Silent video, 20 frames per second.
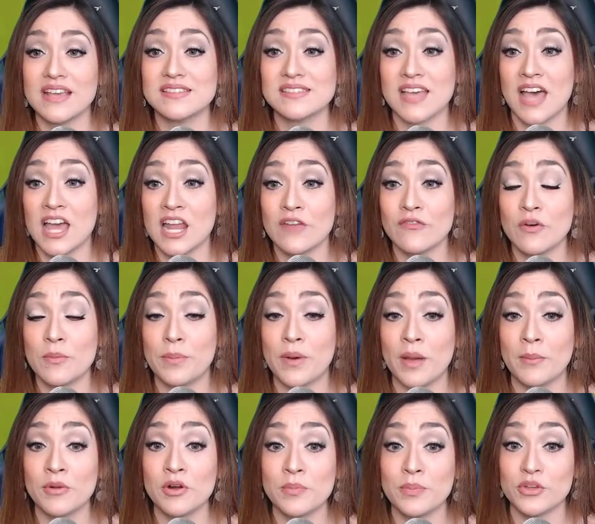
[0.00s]
kind of a
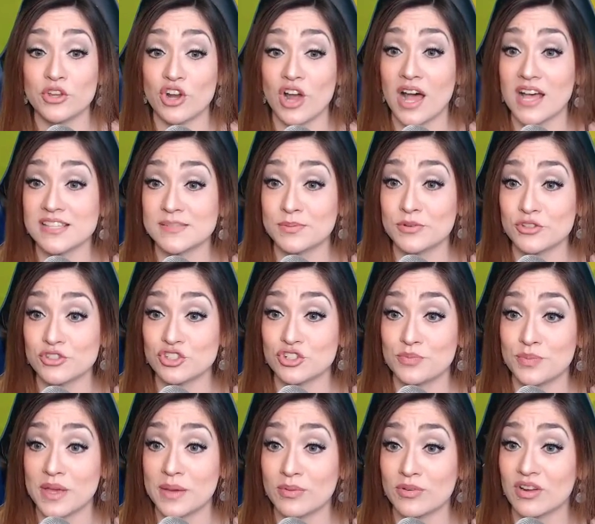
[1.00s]
bummer, but your hospitals should
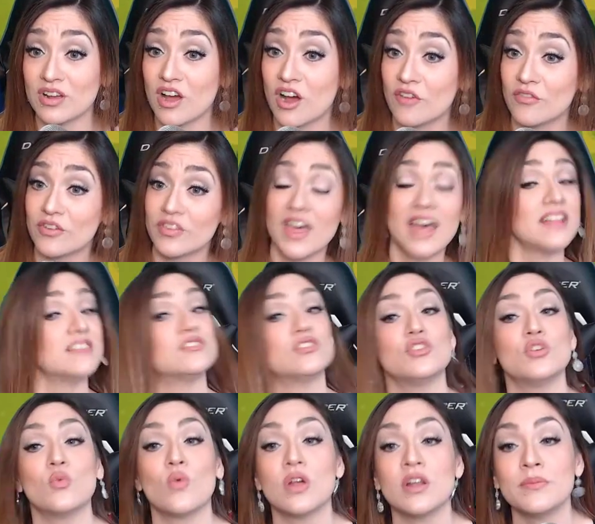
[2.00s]
be able to cover that. So
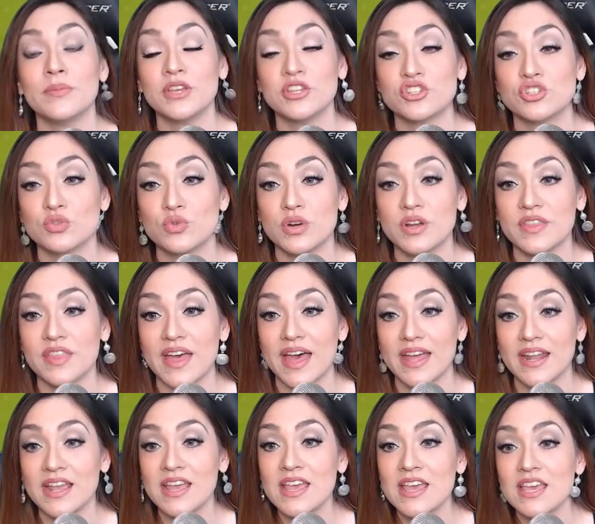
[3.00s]
you want to make sure
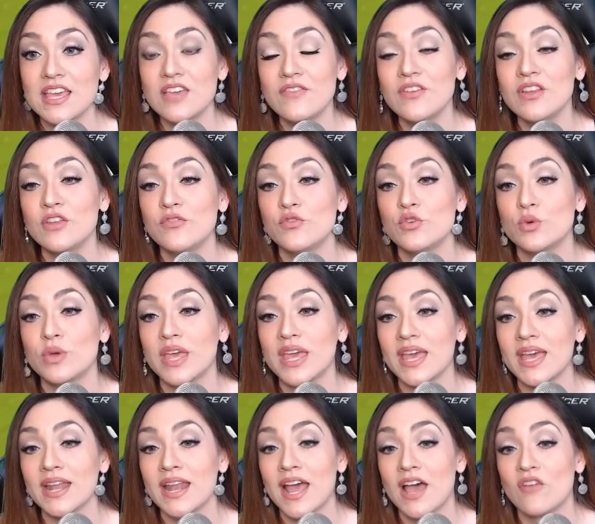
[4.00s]
that even if you
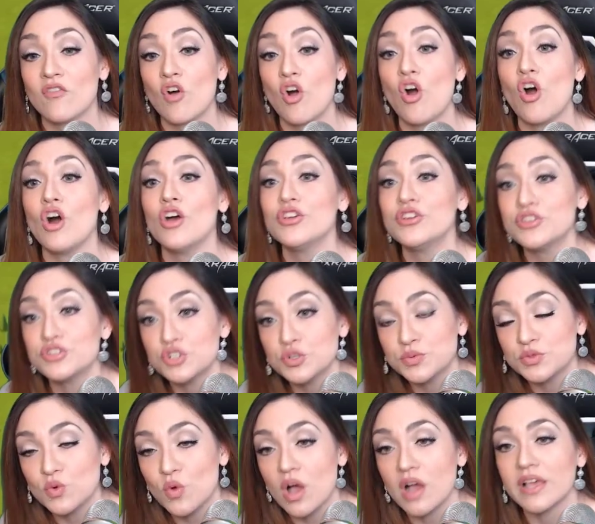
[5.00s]
can't have all your
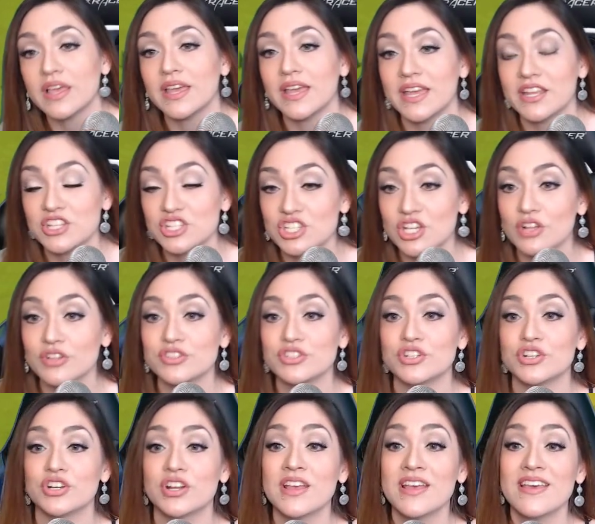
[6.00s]
troops walking and
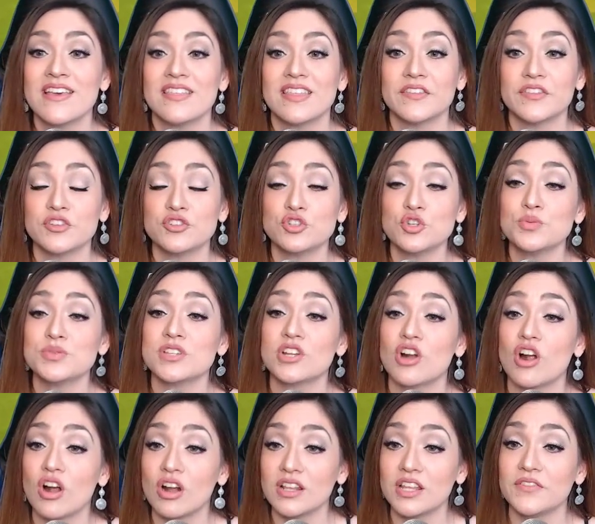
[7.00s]
sheltered, that the troops that
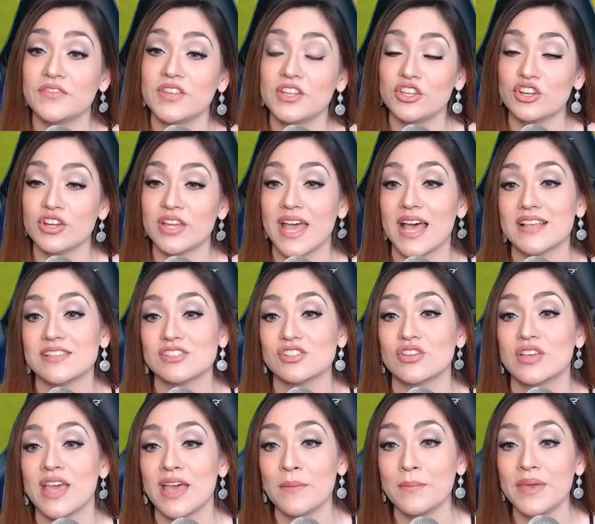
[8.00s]
are left in your castle
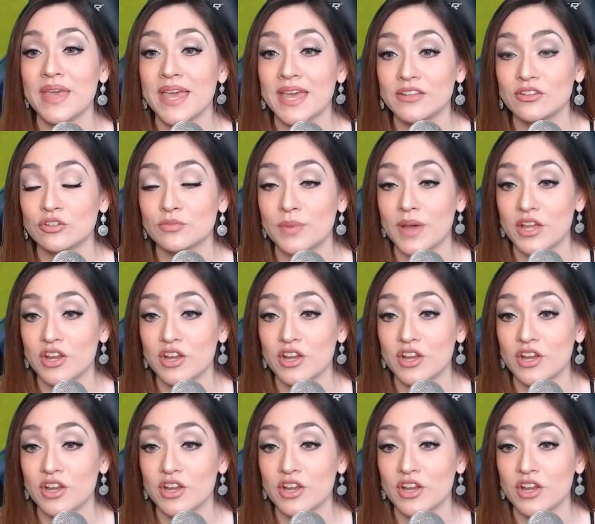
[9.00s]
can be handled by your